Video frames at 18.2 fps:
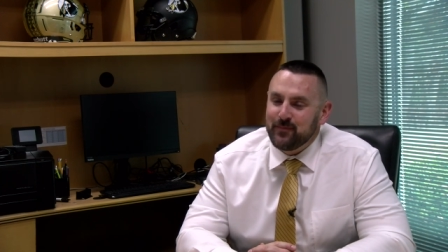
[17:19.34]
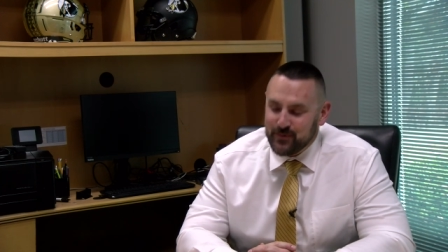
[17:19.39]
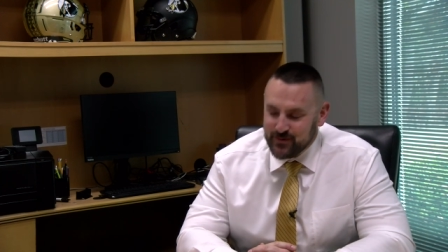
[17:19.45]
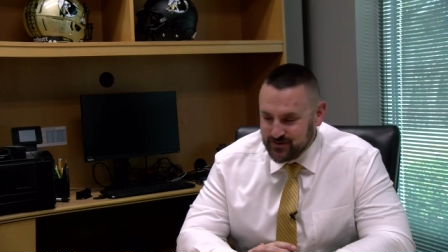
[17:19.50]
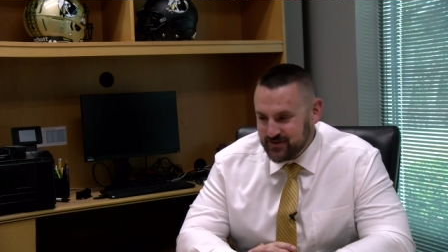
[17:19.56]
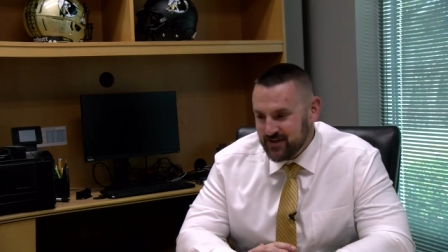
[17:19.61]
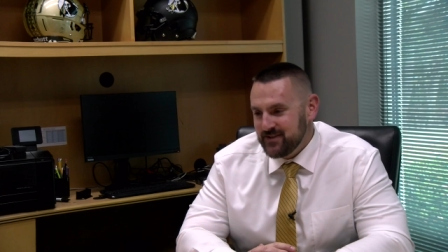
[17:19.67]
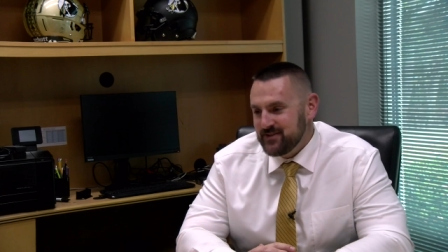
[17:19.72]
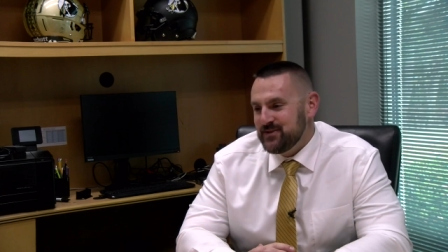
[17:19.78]

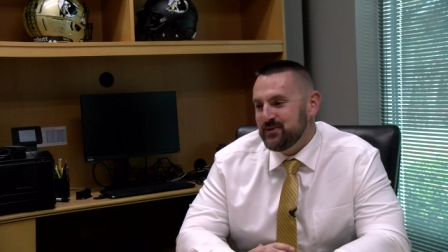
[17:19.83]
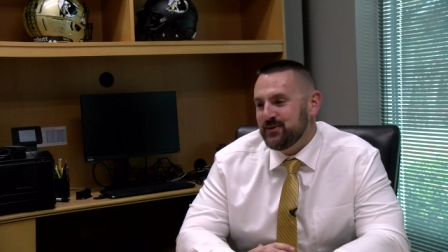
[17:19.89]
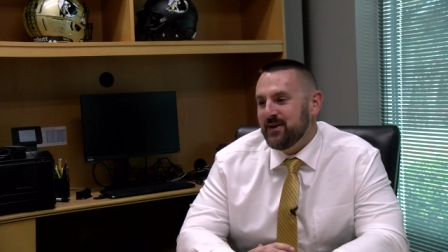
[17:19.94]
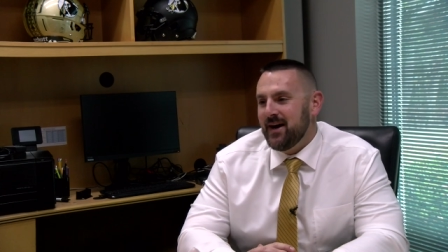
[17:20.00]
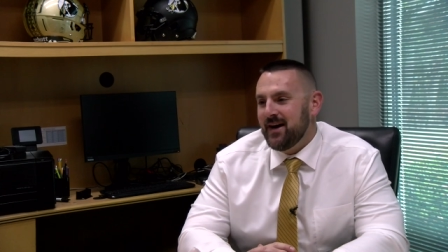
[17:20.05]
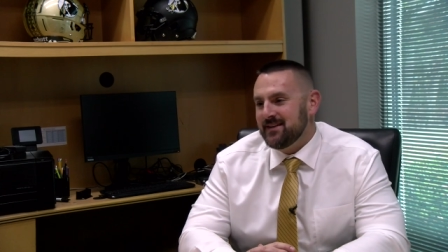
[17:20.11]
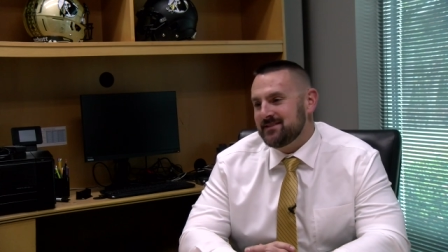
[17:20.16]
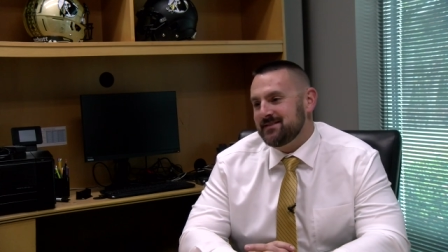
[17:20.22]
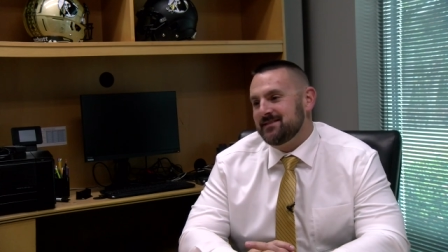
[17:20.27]
Appreciate you
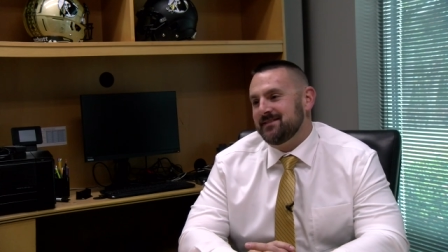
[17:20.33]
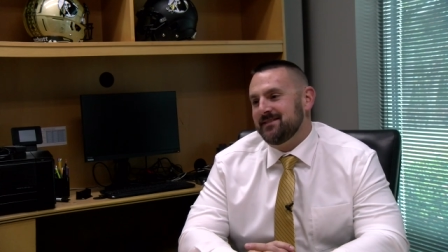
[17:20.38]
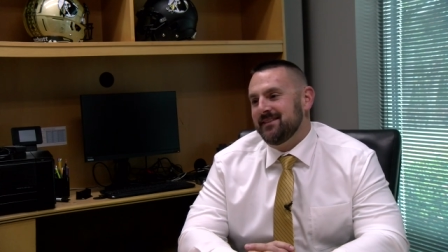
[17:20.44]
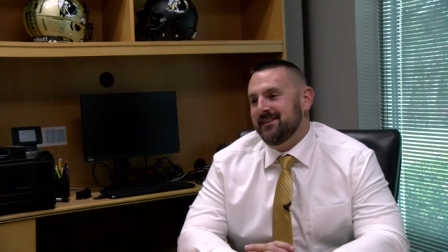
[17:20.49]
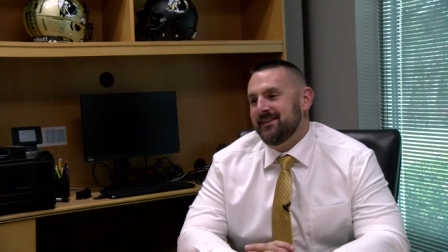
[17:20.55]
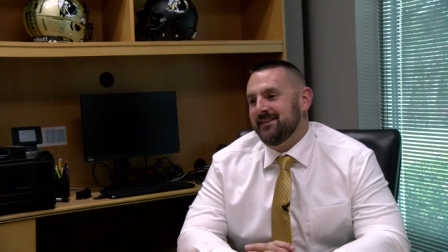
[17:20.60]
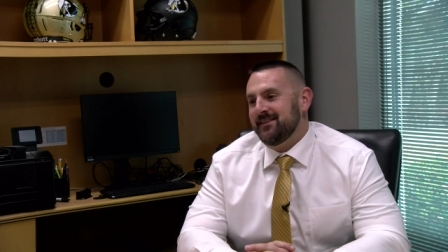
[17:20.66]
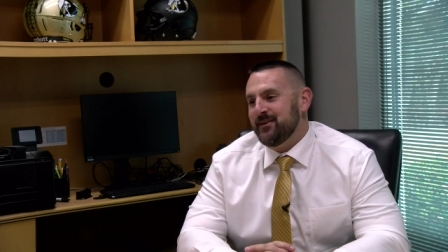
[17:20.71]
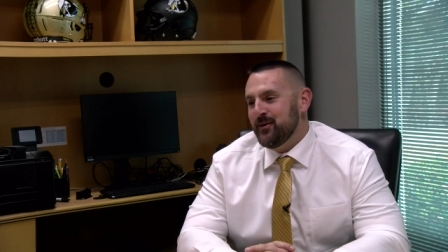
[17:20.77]
guys.
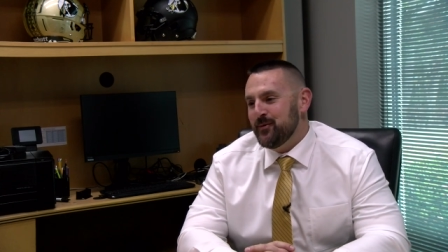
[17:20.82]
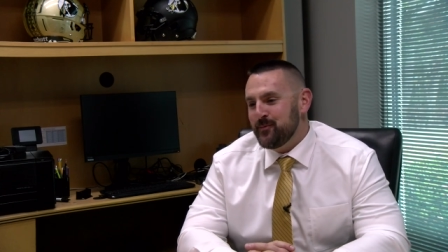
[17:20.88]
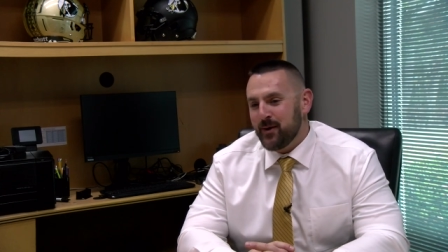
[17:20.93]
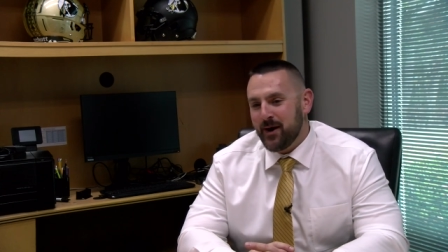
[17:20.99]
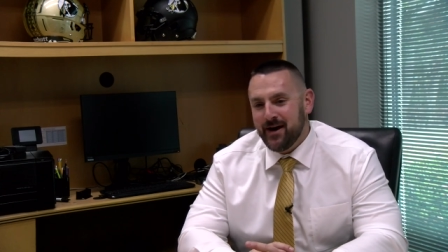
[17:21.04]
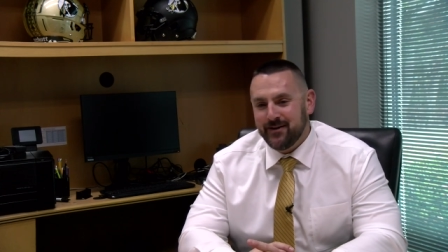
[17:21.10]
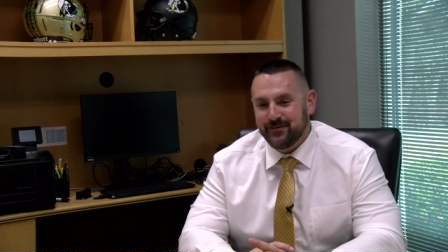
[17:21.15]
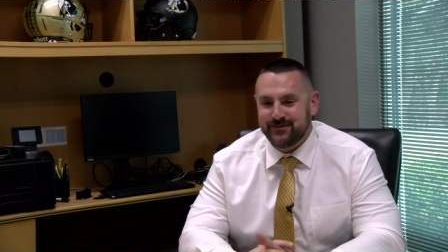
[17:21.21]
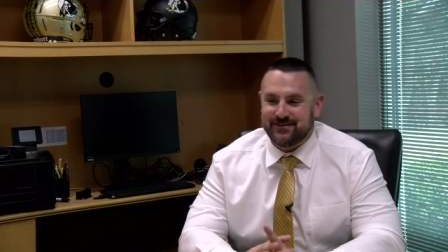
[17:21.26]
Go
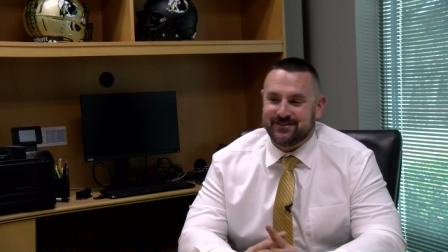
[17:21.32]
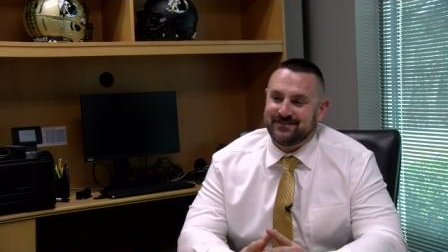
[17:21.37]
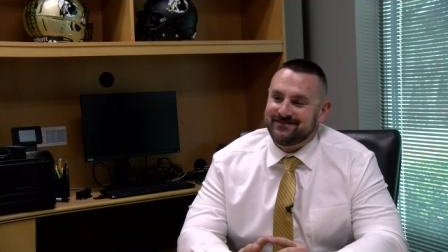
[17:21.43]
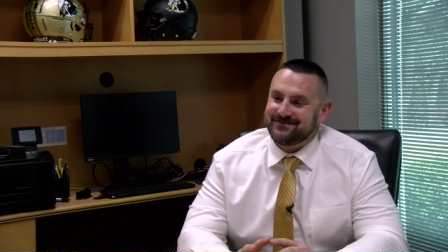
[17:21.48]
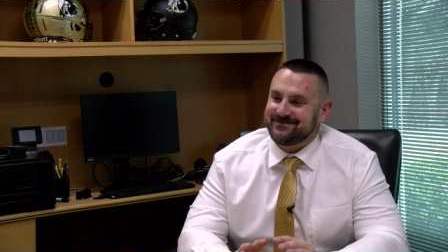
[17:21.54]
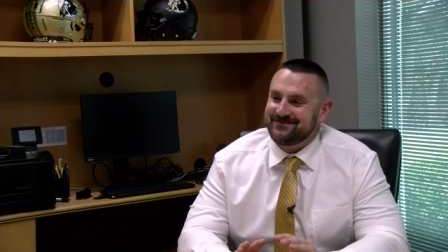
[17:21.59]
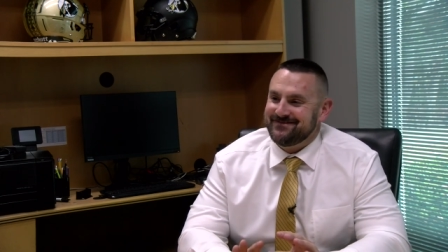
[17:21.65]
Braves.